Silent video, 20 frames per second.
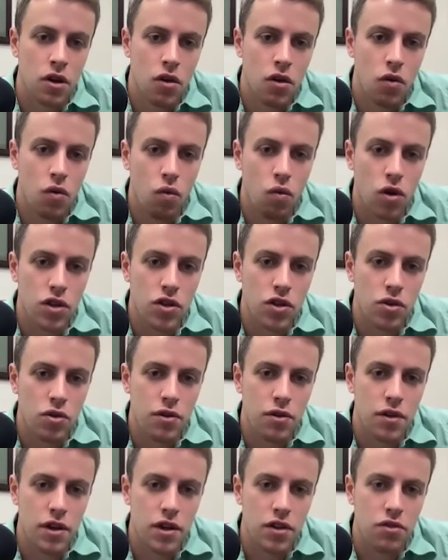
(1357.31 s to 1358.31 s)
What do you
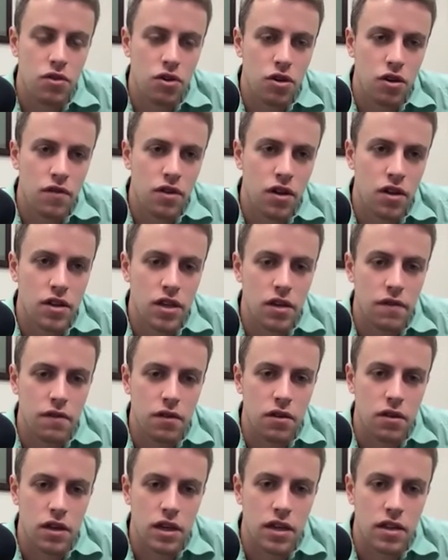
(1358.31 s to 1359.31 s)
think you could have done
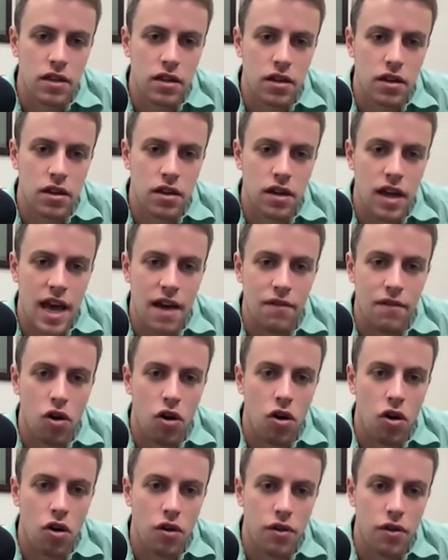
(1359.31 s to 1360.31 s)
differently to have
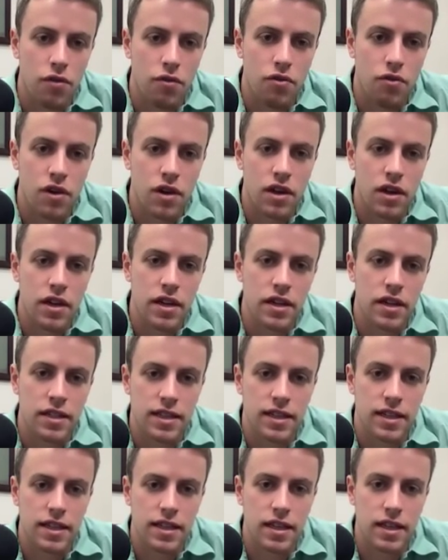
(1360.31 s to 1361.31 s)
all three
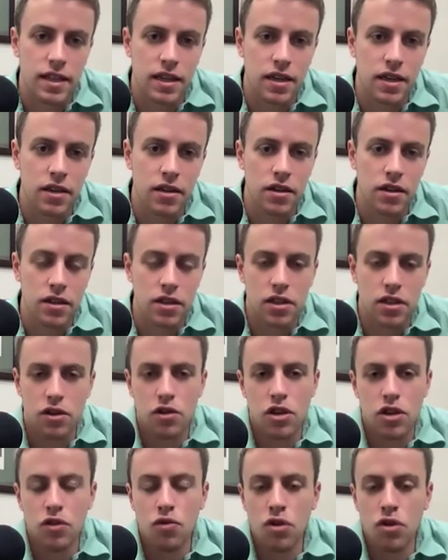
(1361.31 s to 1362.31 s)
succeed? Because
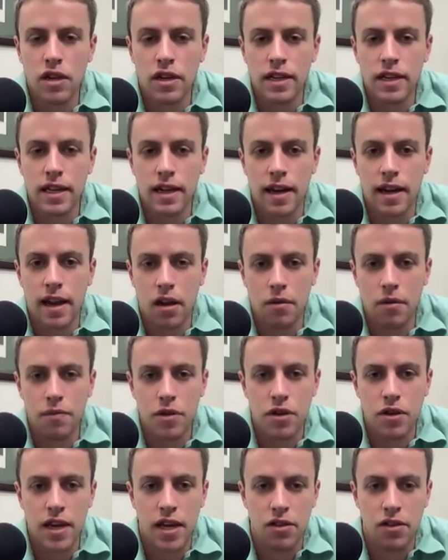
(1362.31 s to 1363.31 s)
you would have needed help. You
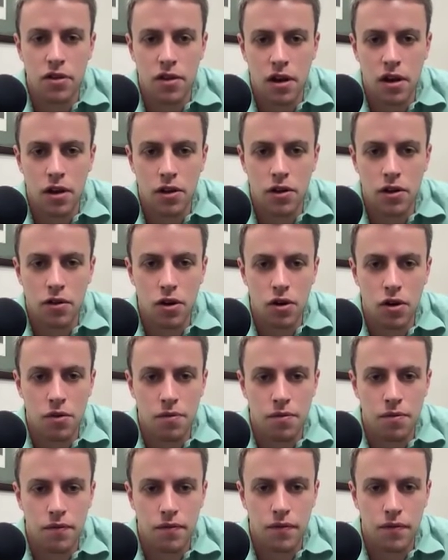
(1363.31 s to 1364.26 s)
can't do it all on your own.